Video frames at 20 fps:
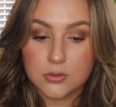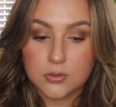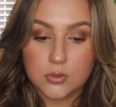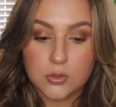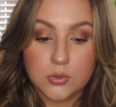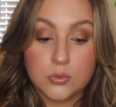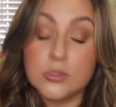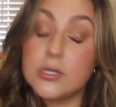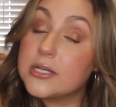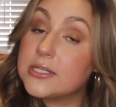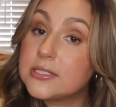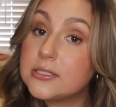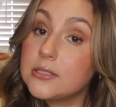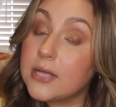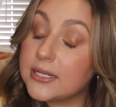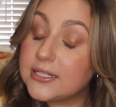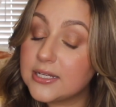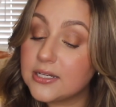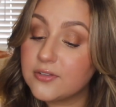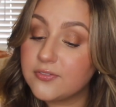who doesn't
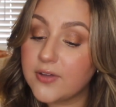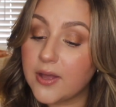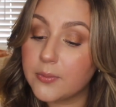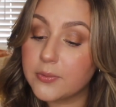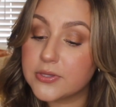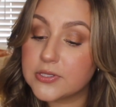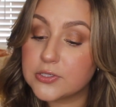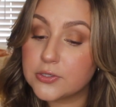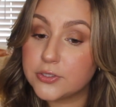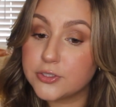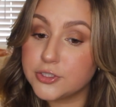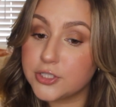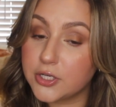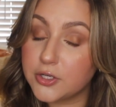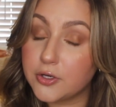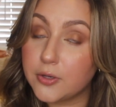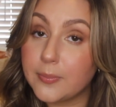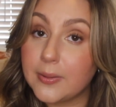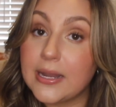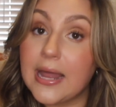identify with a certain
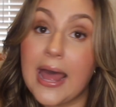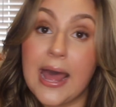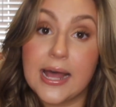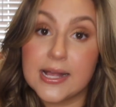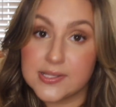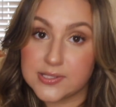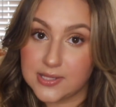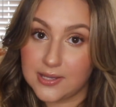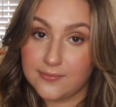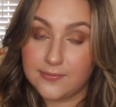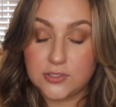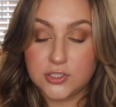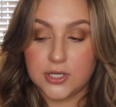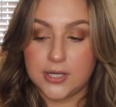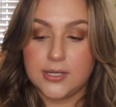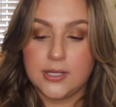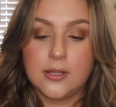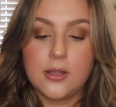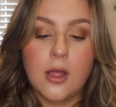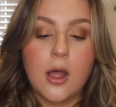gender but has a
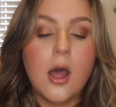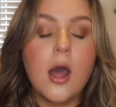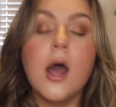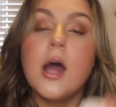vagina,